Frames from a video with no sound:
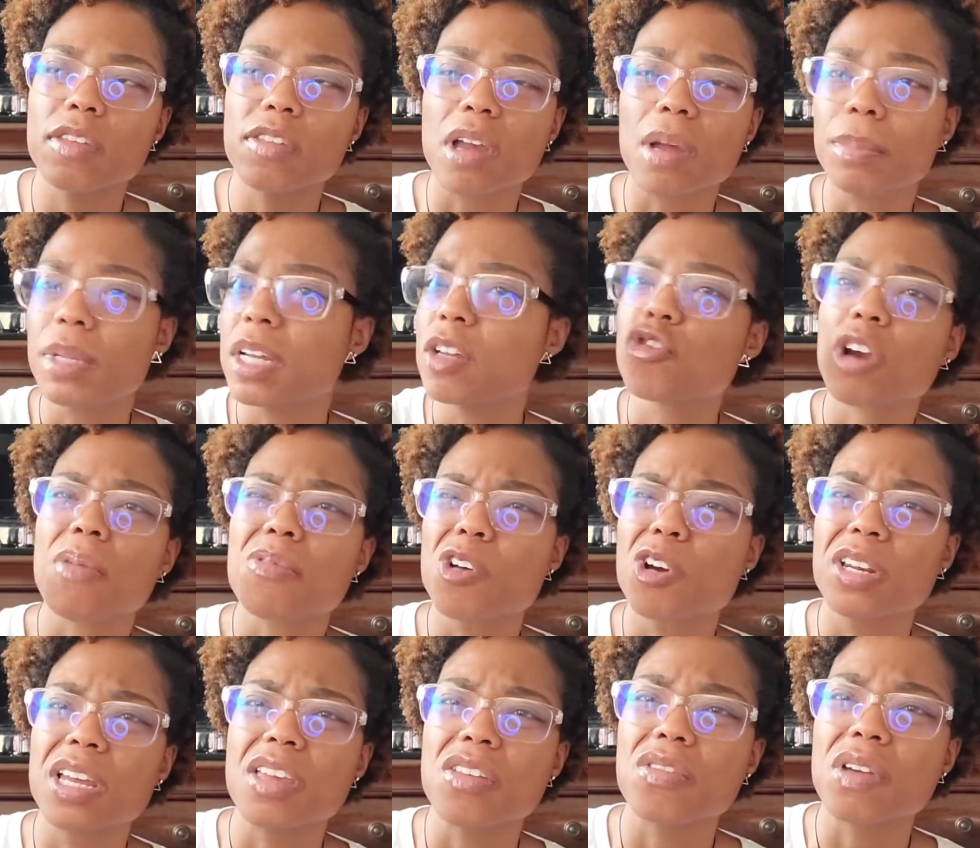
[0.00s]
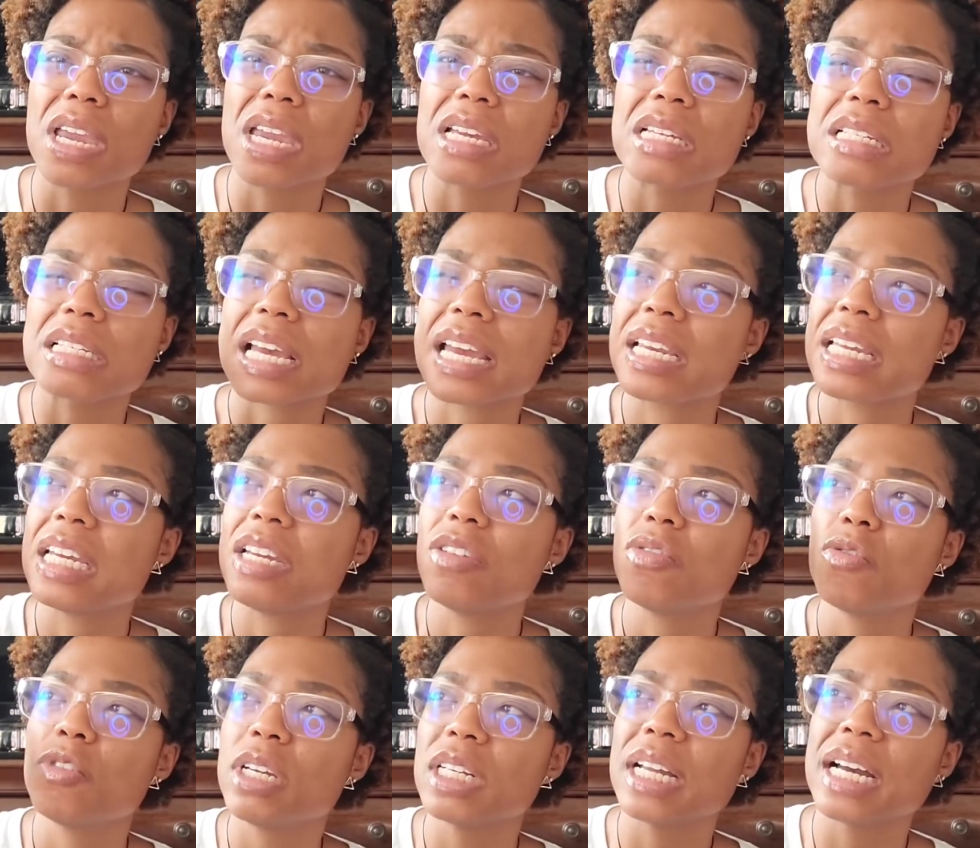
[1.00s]
something drops on his face, and he
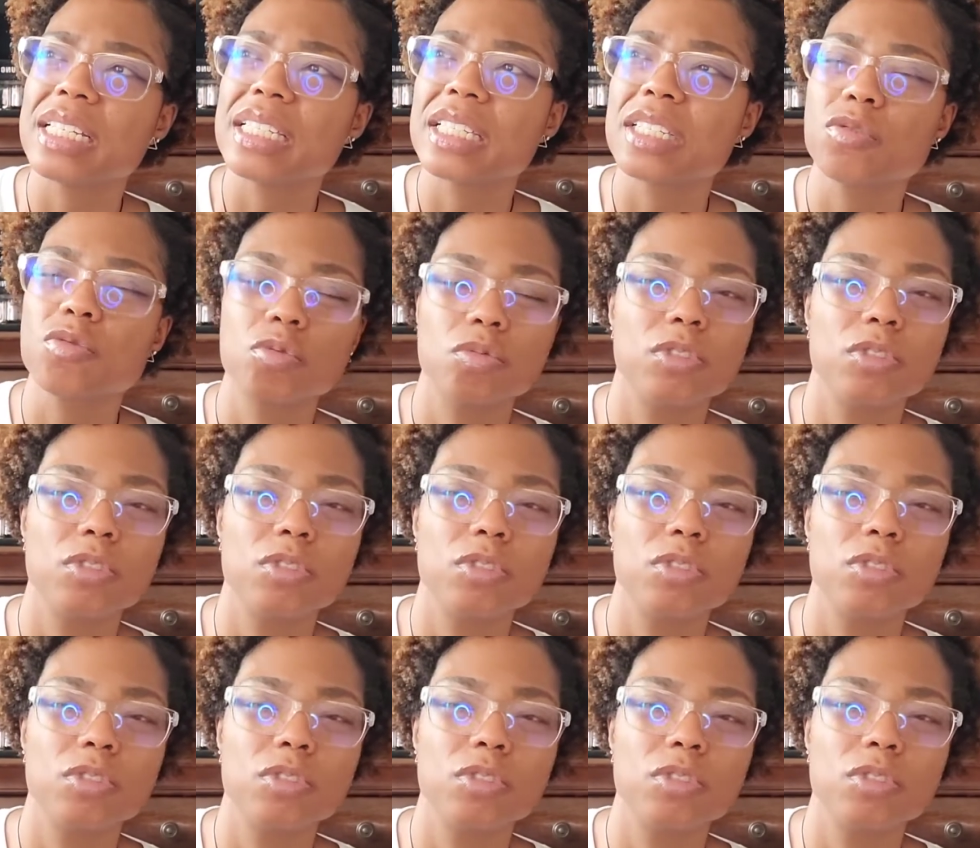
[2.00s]
realizes